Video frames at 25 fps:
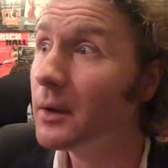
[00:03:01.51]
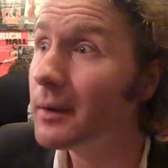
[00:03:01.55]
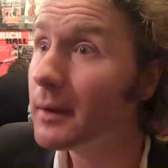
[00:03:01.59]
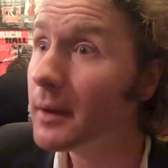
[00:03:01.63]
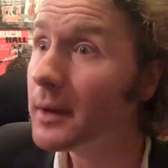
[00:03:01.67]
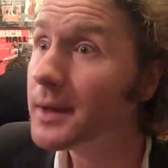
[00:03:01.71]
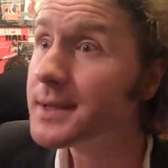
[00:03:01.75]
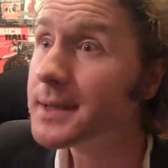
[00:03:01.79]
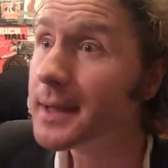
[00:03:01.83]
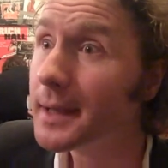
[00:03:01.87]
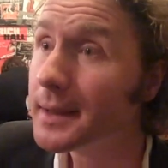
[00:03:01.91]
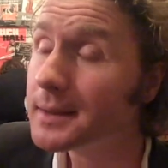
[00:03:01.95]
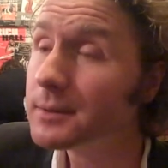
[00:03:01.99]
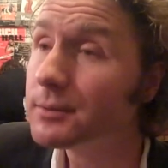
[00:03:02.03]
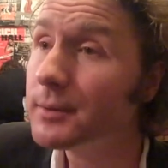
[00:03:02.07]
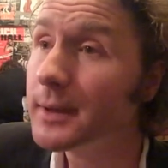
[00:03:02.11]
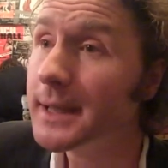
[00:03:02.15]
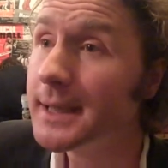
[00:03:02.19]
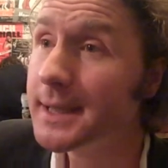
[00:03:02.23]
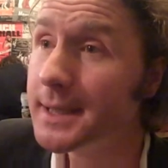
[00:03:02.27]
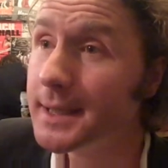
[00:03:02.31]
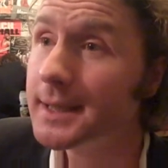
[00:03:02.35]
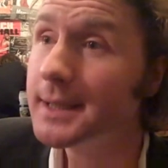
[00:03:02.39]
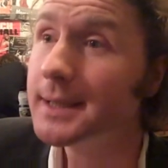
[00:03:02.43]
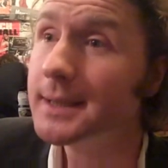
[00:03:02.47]
although it sounds really
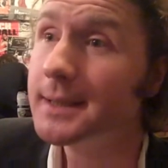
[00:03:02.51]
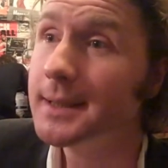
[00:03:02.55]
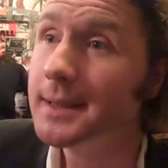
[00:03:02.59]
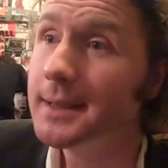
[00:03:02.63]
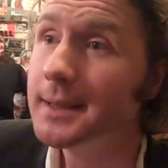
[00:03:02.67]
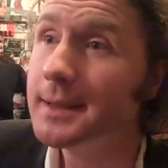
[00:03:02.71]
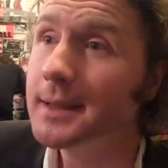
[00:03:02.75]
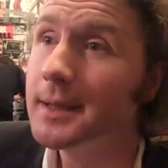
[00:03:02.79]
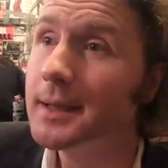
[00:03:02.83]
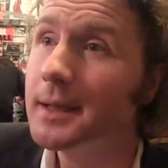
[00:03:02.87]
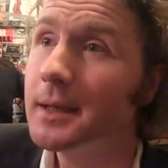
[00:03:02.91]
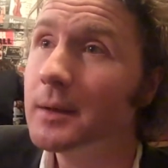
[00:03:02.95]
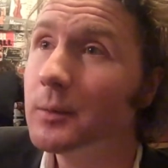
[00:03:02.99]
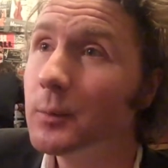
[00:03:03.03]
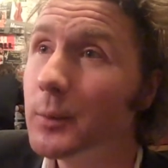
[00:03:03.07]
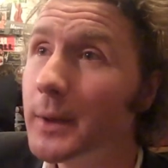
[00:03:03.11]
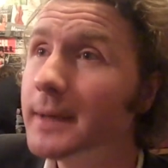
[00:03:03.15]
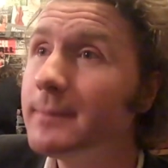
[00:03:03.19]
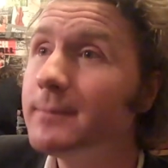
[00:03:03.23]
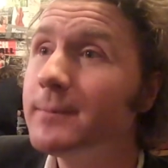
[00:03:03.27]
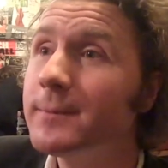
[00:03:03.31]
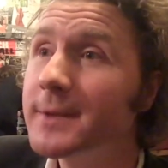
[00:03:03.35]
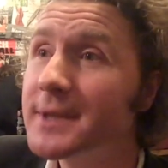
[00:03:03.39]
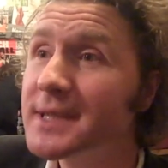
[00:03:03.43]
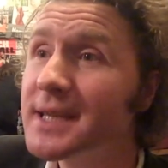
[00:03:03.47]
cheesy, we
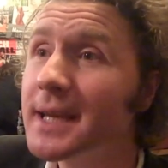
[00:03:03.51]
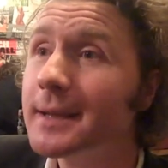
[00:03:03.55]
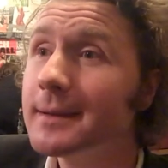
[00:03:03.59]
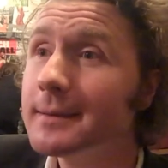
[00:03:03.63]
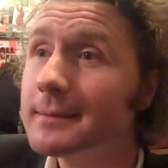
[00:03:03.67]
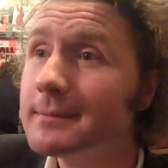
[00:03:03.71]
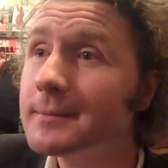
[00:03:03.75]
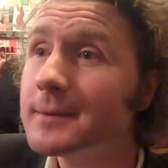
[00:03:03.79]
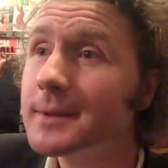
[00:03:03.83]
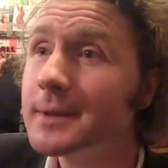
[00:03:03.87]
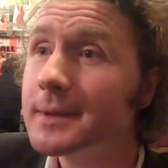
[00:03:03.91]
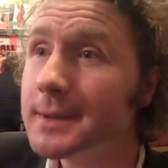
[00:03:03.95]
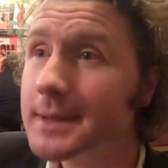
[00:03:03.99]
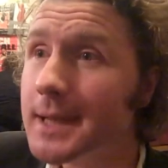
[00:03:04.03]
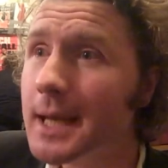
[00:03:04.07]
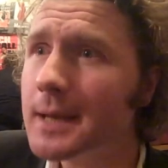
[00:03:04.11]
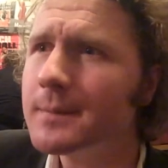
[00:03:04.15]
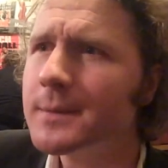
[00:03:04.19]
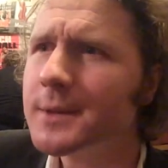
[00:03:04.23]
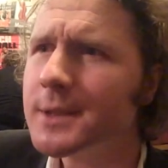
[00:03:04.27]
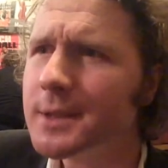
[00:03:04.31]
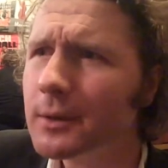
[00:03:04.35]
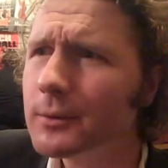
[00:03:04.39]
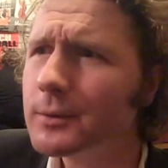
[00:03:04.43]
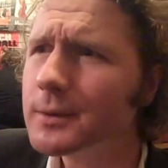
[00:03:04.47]
sing the
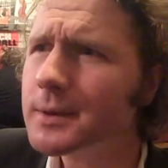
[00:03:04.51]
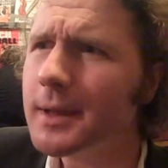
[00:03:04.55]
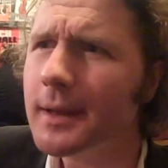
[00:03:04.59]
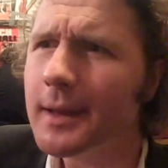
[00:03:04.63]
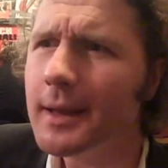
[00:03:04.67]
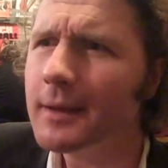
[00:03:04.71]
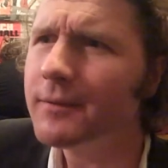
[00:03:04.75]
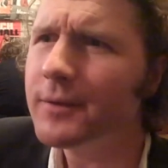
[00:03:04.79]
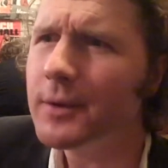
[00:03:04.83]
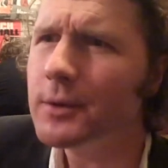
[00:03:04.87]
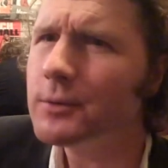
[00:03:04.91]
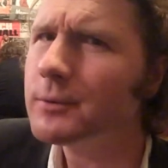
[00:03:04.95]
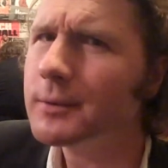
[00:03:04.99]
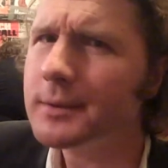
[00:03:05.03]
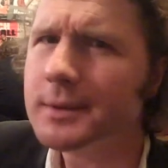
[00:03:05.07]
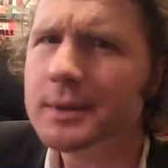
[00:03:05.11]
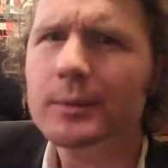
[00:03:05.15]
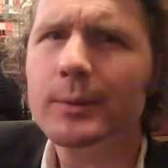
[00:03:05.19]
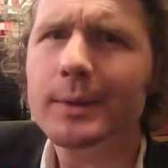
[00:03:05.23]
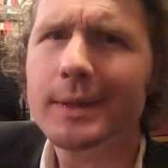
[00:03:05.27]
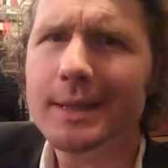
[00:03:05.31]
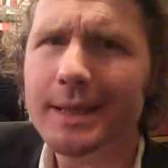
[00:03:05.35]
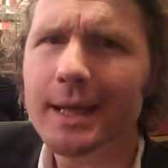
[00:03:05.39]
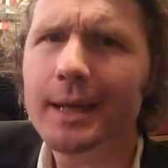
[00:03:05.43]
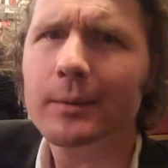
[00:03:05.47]
same songs at their funerals that
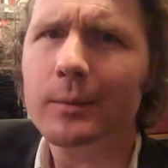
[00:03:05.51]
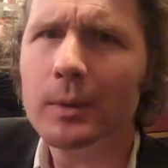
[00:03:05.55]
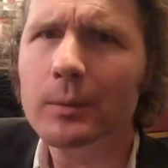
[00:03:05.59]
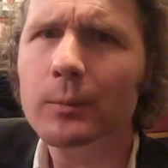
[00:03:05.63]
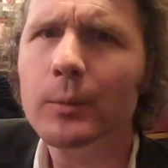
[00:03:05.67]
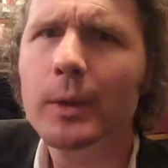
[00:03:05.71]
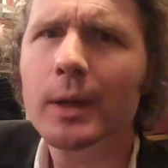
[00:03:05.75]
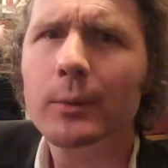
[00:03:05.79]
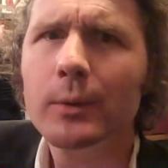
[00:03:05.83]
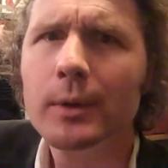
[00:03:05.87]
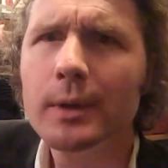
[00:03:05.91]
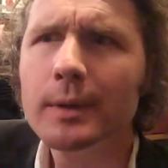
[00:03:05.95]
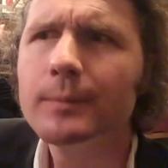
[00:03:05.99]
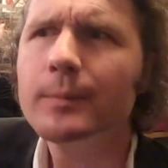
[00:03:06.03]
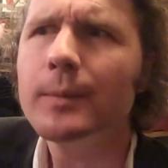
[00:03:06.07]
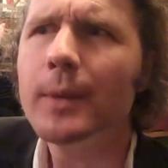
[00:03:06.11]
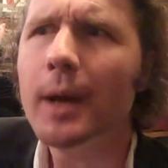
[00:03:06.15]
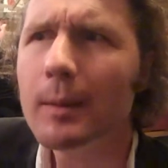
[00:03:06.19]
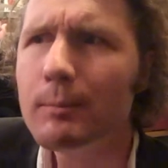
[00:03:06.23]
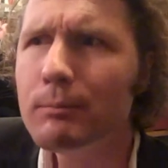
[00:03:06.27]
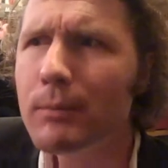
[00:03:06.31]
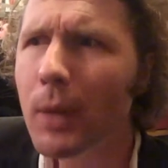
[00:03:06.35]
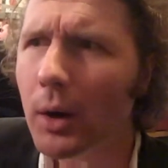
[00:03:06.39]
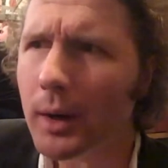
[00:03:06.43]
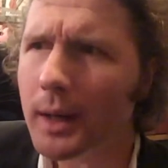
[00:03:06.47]
we sang when we were
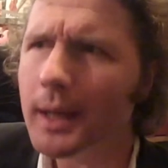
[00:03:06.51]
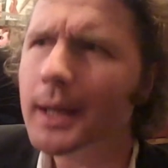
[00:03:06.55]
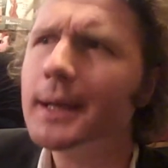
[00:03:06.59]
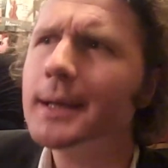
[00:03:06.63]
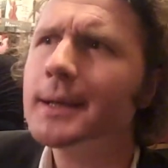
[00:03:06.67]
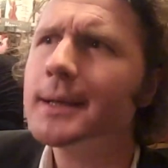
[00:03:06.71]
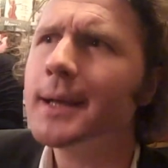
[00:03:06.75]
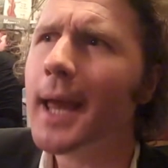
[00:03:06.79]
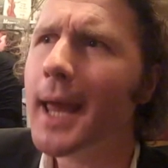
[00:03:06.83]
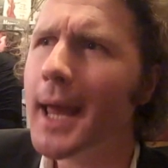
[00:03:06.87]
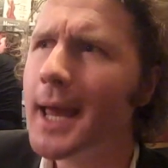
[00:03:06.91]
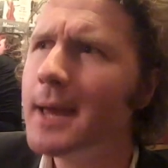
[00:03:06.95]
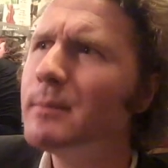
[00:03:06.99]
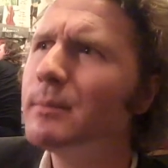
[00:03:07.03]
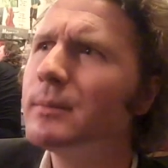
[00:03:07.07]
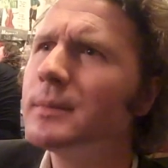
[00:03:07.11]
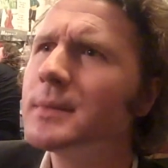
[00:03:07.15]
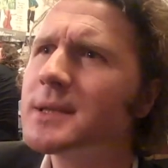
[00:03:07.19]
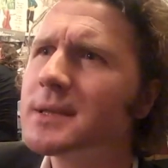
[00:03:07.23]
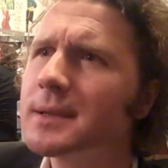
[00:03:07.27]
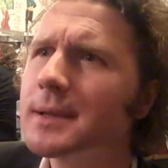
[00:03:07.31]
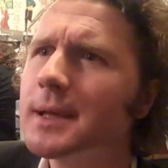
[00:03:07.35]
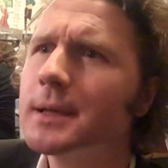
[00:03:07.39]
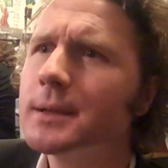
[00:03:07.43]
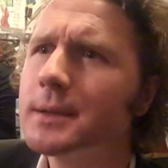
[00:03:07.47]
mocking
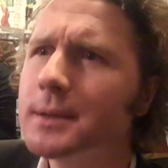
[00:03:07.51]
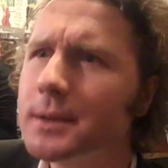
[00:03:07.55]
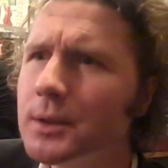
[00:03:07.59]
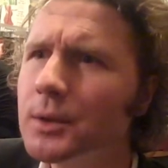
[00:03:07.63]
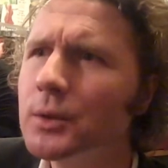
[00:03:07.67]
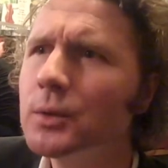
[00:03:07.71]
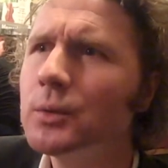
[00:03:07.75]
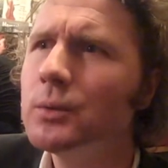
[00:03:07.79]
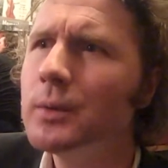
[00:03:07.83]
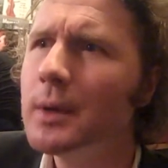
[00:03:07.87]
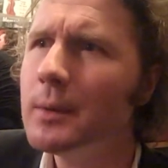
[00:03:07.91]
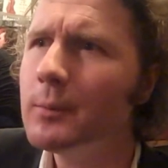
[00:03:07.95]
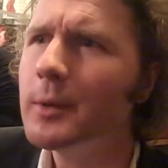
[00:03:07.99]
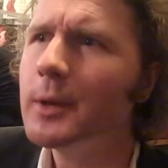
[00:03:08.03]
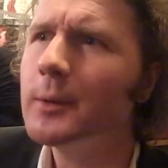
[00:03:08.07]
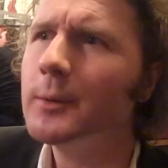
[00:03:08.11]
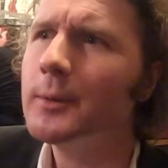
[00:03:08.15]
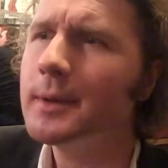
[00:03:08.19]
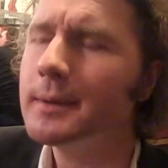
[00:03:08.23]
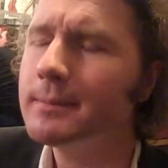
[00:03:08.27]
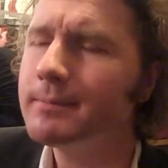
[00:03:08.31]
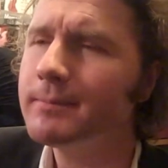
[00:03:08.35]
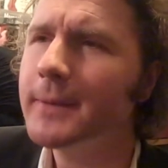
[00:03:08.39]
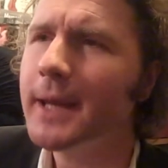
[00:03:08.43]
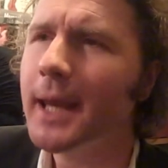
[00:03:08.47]
hymns at school when we
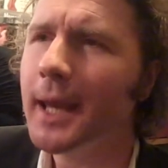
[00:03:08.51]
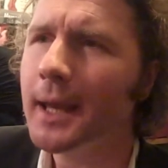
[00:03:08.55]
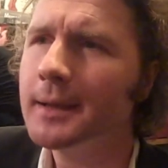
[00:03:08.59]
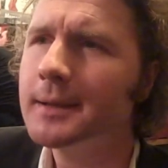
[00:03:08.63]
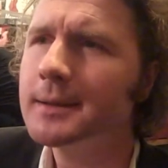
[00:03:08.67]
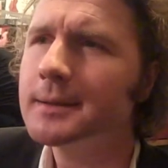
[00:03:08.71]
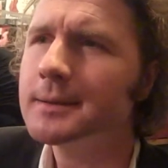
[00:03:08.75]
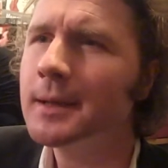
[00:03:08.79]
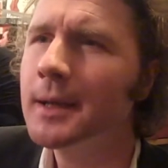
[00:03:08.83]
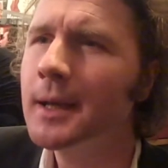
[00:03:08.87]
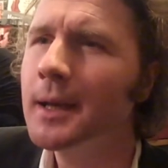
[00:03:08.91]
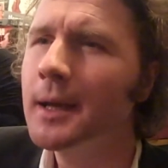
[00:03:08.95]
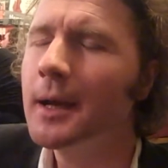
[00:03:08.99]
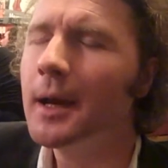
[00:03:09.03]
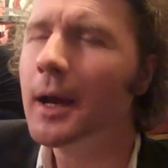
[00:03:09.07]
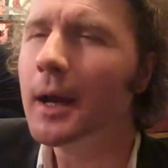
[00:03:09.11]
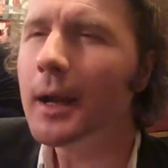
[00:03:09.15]
were kids.